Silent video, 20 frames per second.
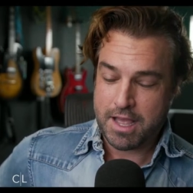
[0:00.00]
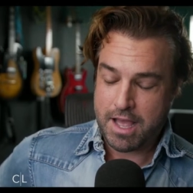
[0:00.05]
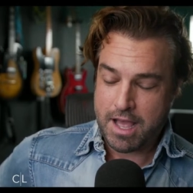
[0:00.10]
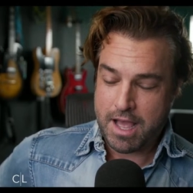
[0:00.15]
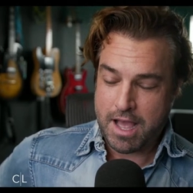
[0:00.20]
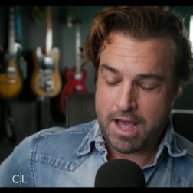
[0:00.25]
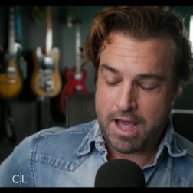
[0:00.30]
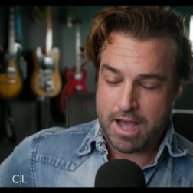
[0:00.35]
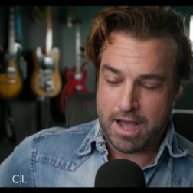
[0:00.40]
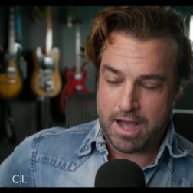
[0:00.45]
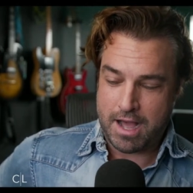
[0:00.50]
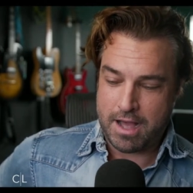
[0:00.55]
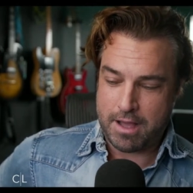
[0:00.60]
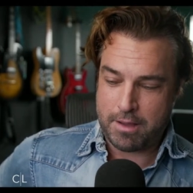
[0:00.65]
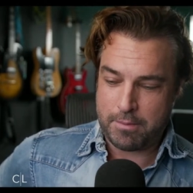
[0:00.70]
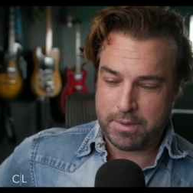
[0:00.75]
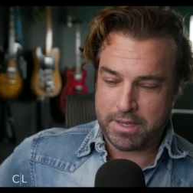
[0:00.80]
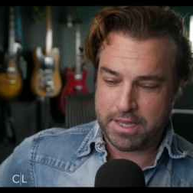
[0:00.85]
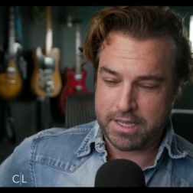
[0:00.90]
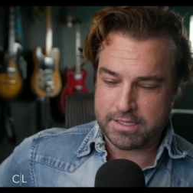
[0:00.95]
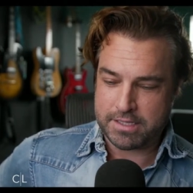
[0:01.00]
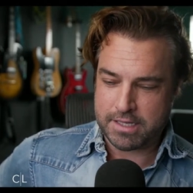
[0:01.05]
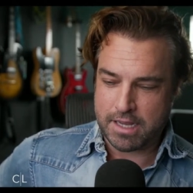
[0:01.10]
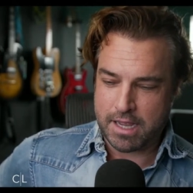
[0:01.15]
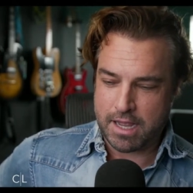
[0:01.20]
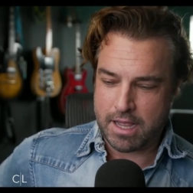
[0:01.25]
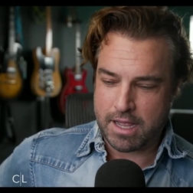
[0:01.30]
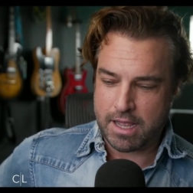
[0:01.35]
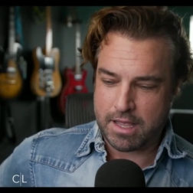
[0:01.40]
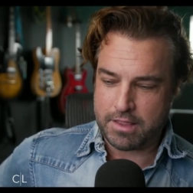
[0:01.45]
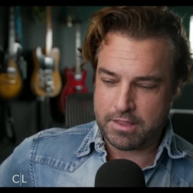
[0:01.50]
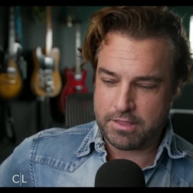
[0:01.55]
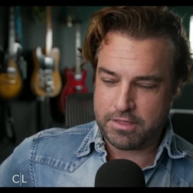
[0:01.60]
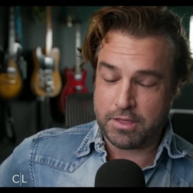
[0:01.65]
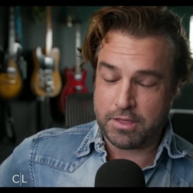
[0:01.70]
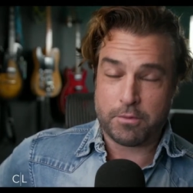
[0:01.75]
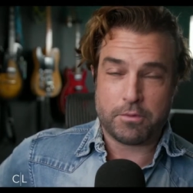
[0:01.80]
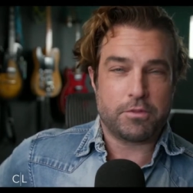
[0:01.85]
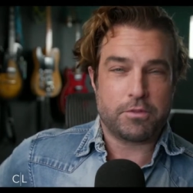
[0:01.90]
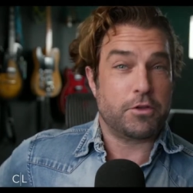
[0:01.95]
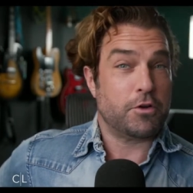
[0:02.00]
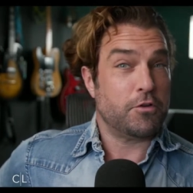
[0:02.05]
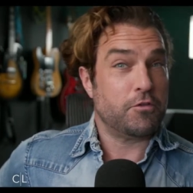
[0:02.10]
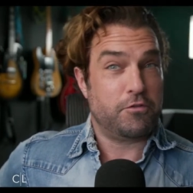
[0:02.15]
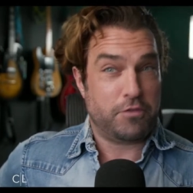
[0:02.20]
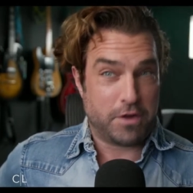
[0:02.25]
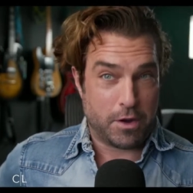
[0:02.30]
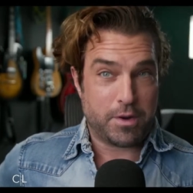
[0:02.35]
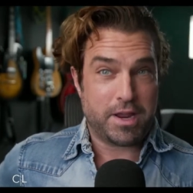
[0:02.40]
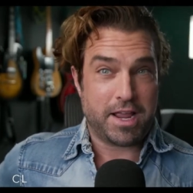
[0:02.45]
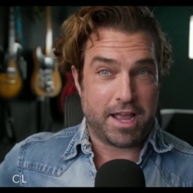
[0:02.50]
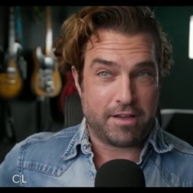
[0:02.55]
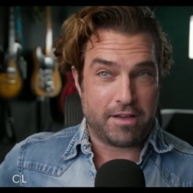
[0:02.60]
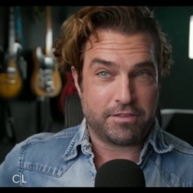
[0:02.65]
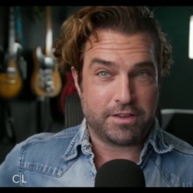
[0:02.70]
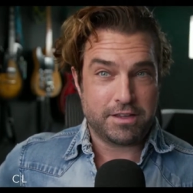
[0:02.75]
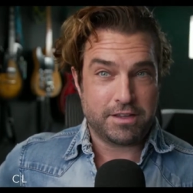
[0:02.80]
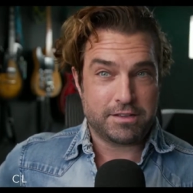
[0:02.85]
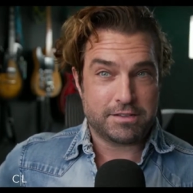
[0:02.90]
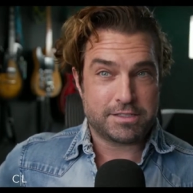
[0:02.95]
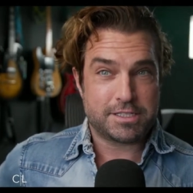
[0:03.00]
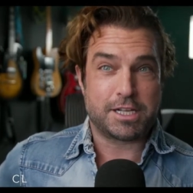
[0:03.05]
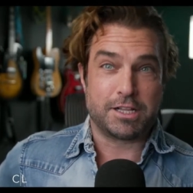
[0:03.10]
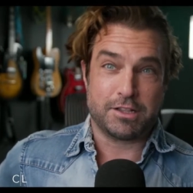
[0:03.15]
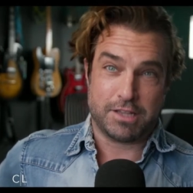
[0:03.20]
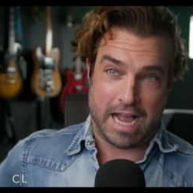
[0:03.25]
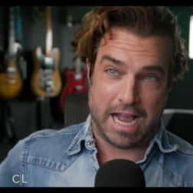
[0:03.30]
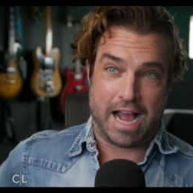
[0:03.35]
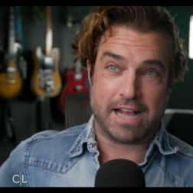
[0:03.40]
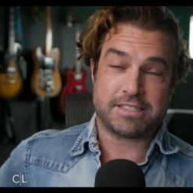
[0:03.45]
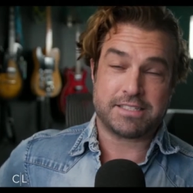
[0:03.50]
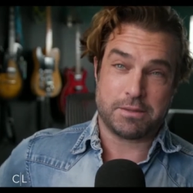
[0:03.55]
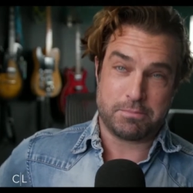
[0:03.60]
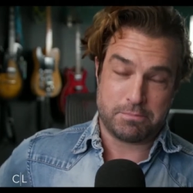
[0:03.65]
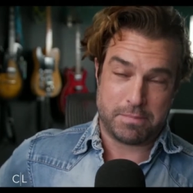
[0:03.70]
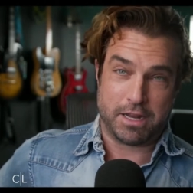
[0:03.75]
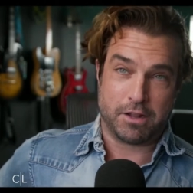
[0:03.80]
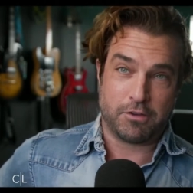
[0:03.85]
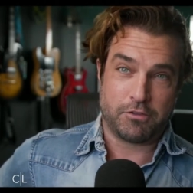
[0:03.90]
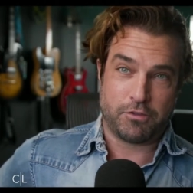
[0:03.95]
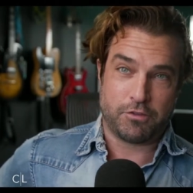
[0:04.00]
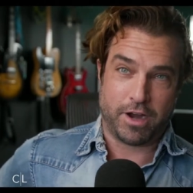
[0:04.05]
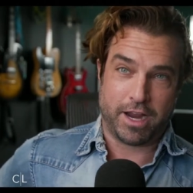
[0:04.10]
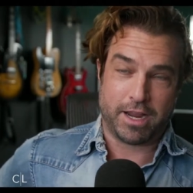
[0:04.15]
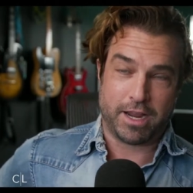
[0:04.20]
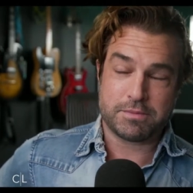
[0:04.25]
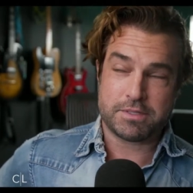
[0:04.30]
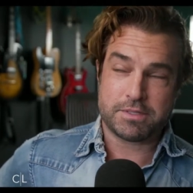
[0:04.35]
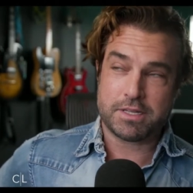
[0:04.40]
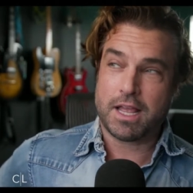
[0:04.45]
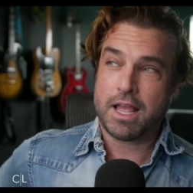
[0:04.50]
because they're very heavy. It's glass and metal frames.